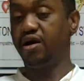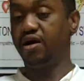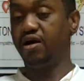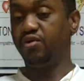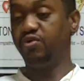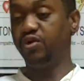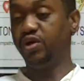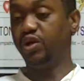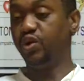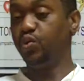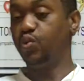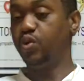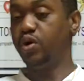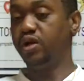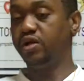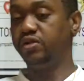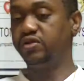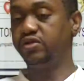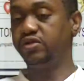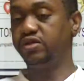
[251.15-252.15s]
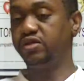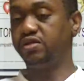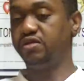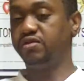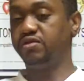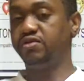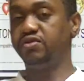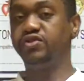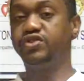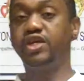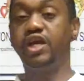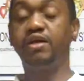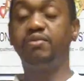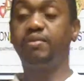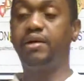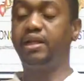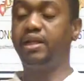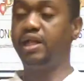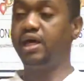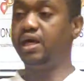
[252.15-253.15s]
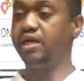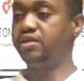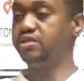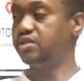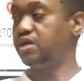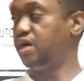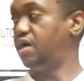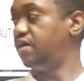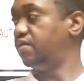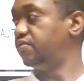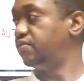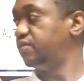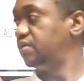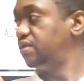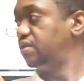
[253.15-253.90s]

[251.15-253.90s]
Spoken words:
I really wanted to take my legs off.